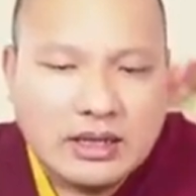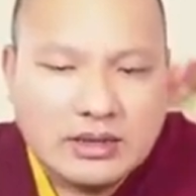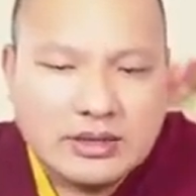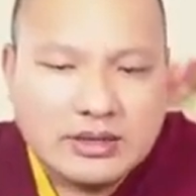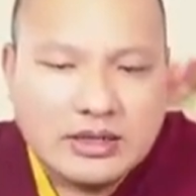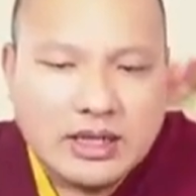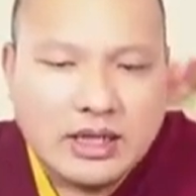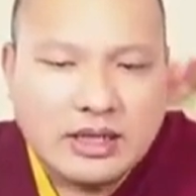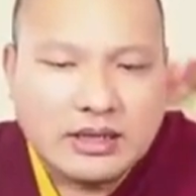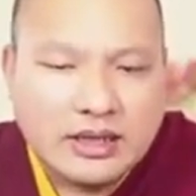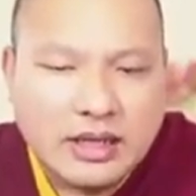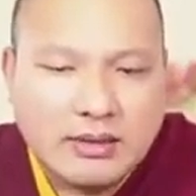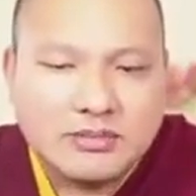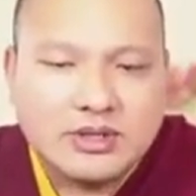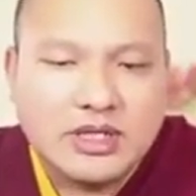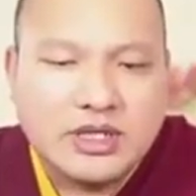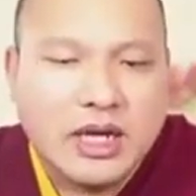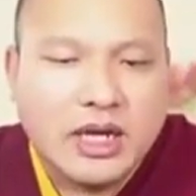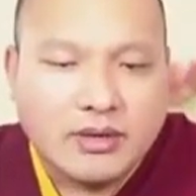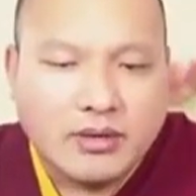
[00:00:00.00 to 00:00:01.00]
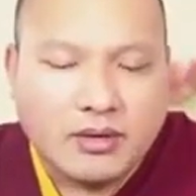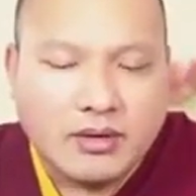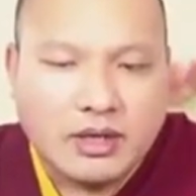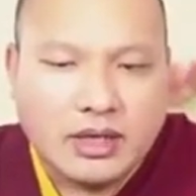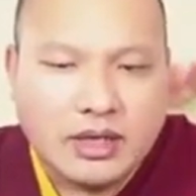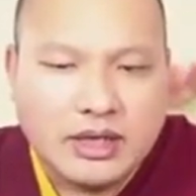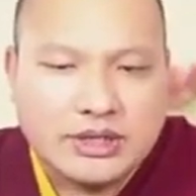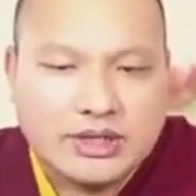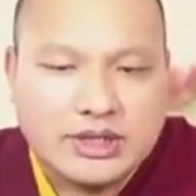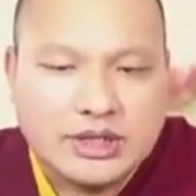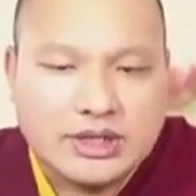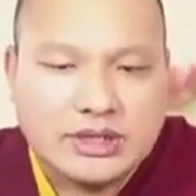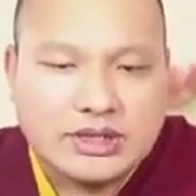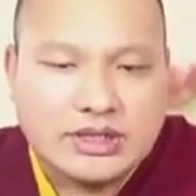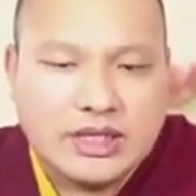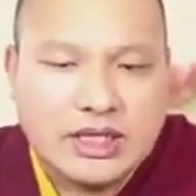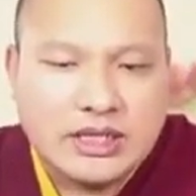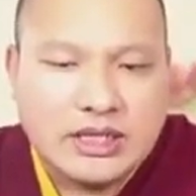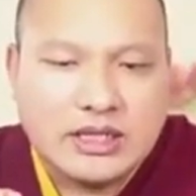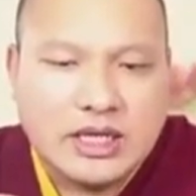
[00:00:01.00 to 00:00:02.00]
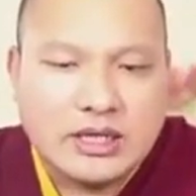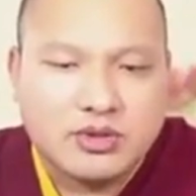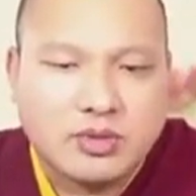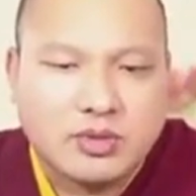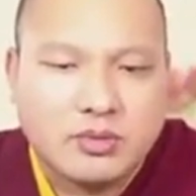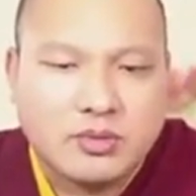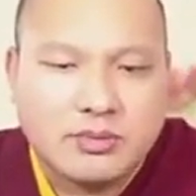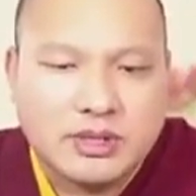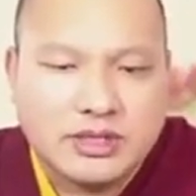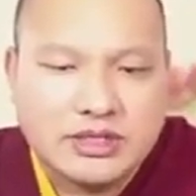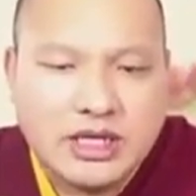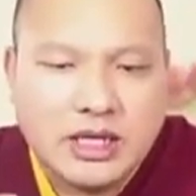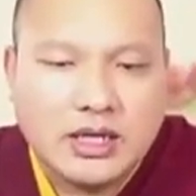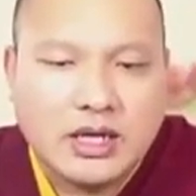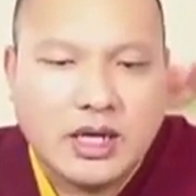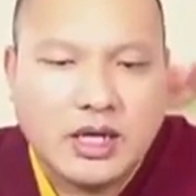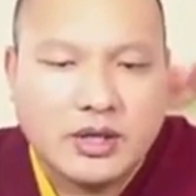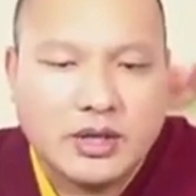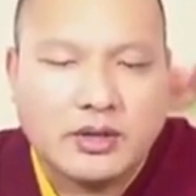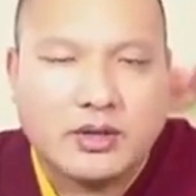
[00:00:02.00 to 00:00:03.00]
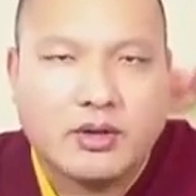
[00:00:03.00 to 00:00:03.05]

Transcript: So, well, it says that